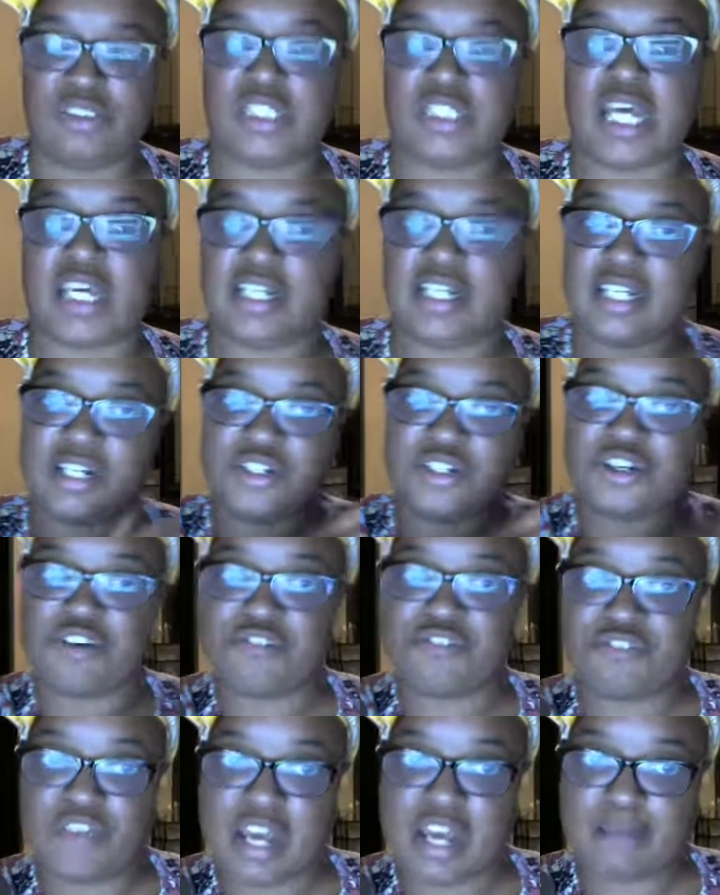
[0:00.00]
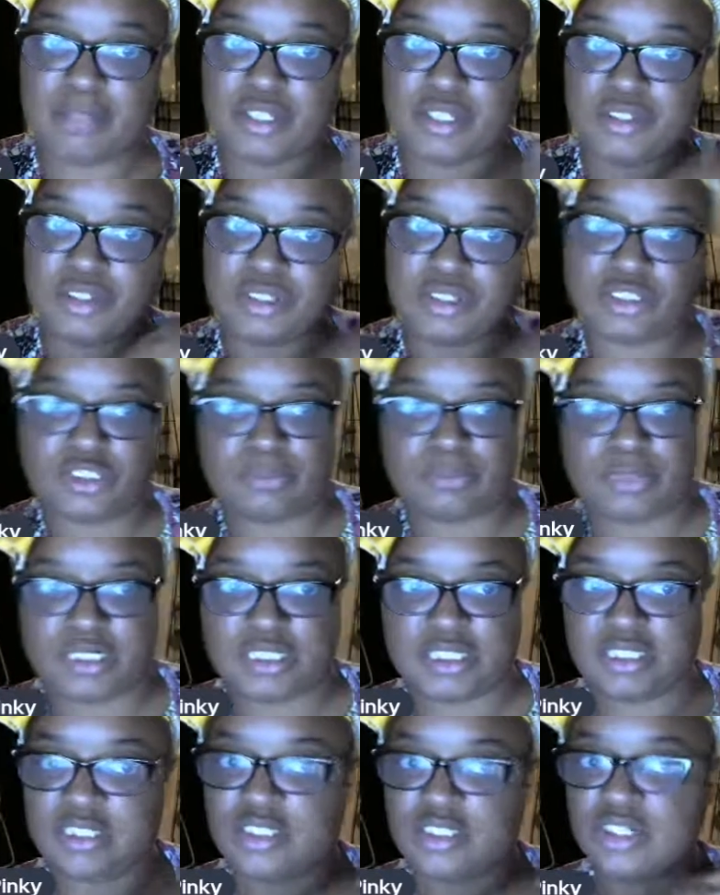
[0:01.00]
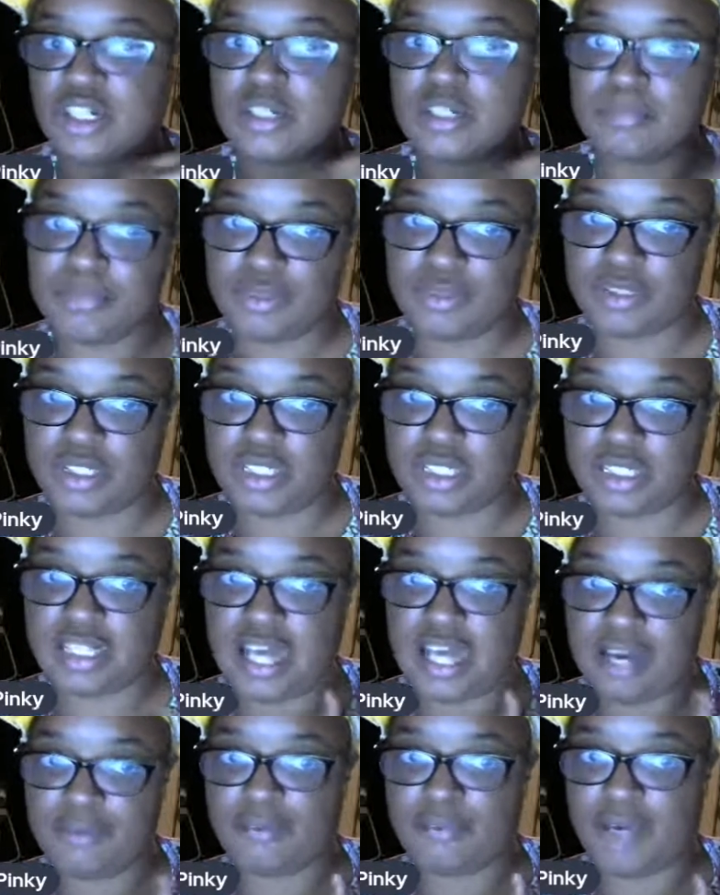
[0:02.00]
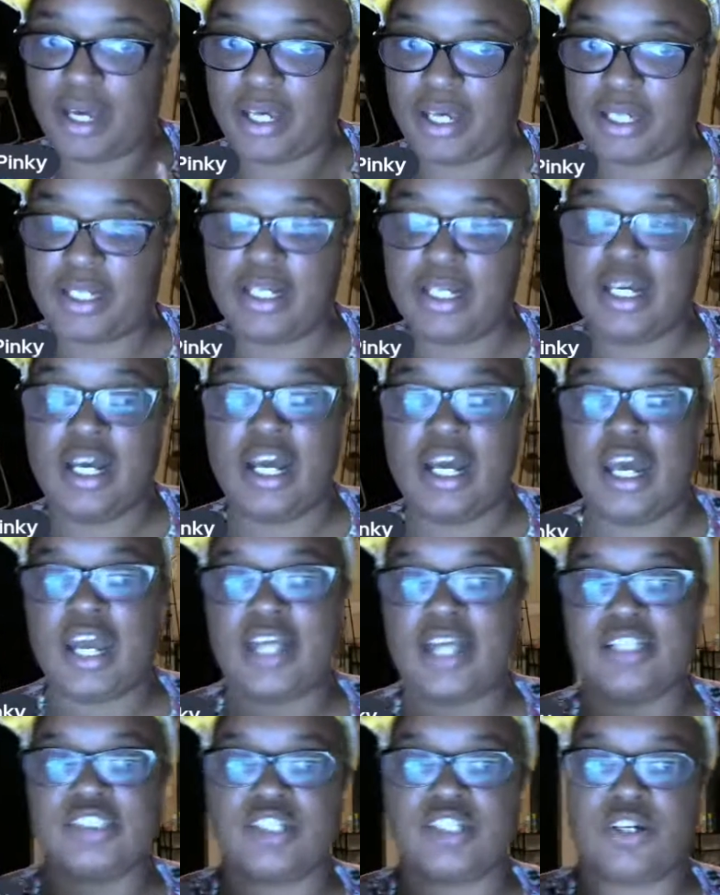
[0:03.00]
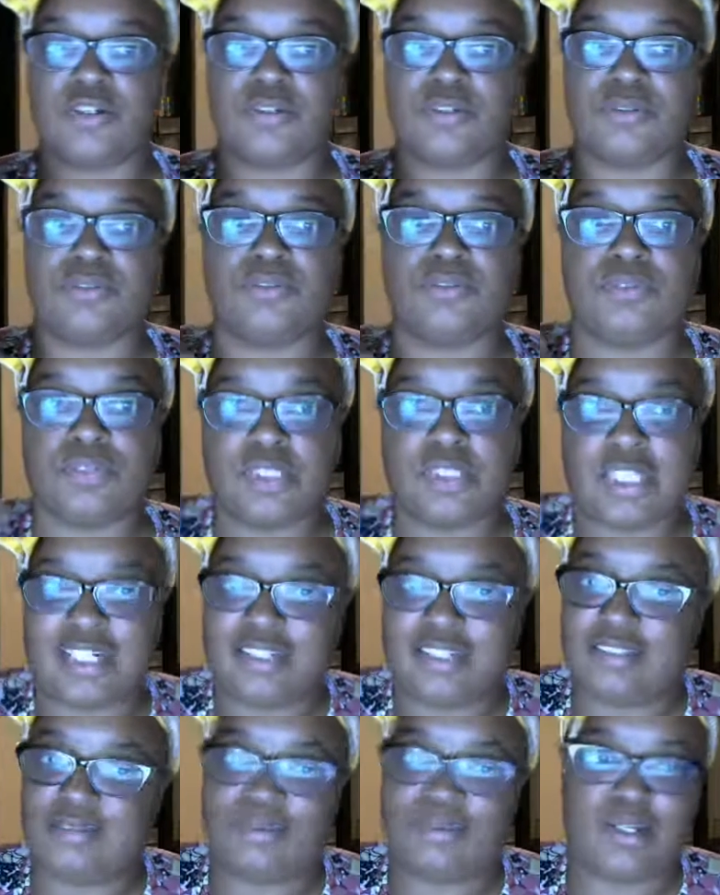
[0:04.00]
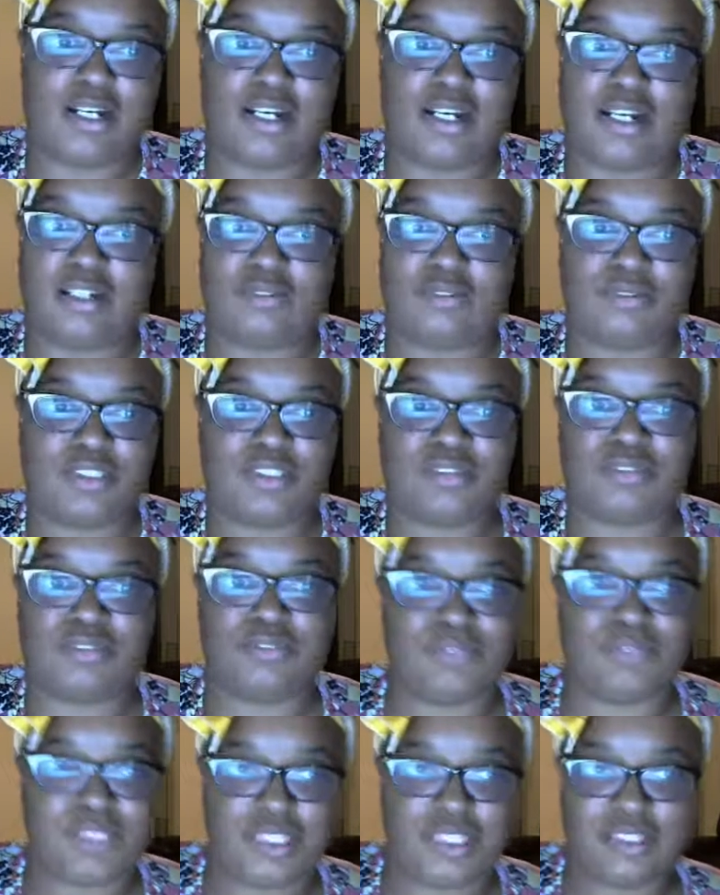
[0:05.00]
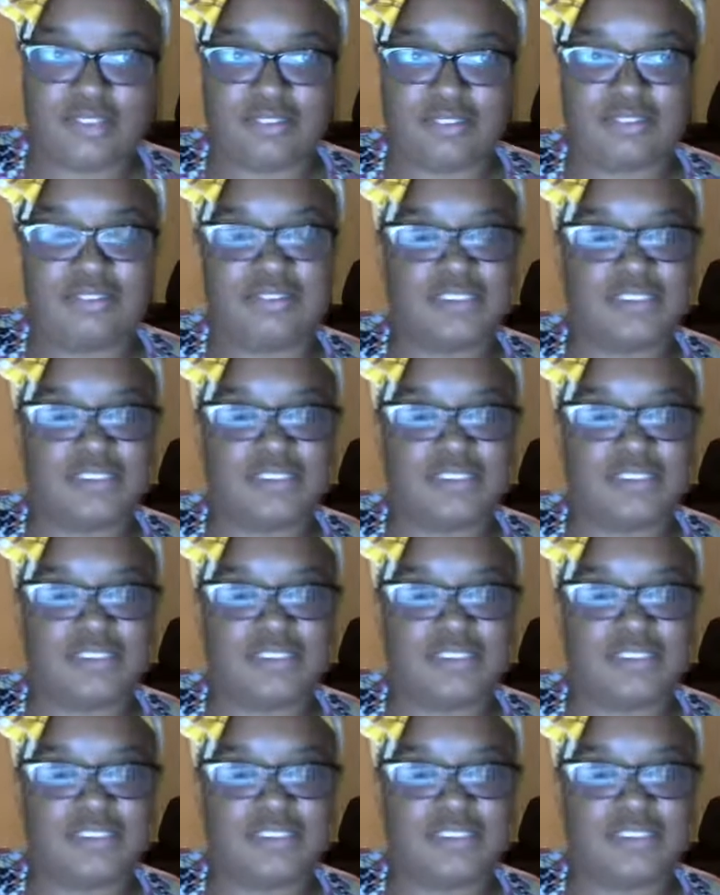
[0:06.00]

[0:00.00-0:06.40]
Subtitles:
taking care of your family. You contributed to your community that way, and so that's why we do what we do.